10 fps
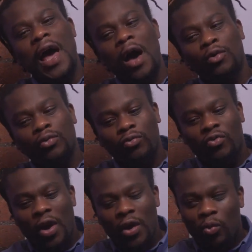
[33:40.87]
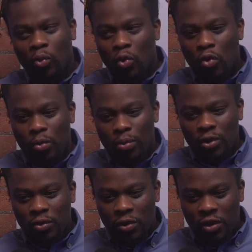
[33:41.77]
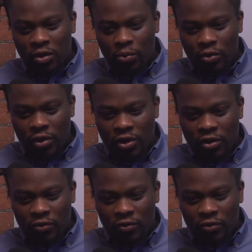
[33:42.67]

outright war between the British